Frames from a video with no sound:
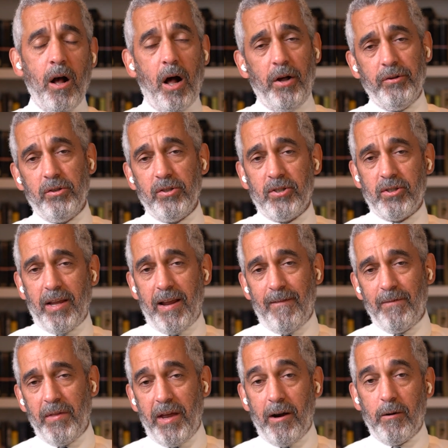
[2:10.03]

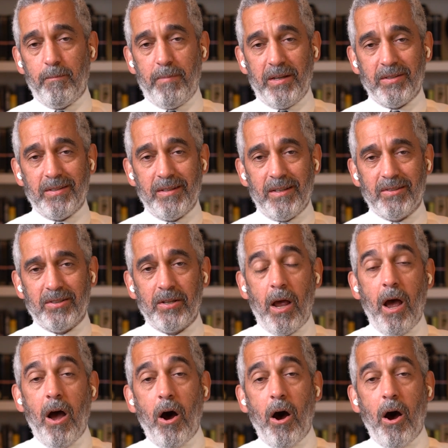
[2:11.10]
understand their business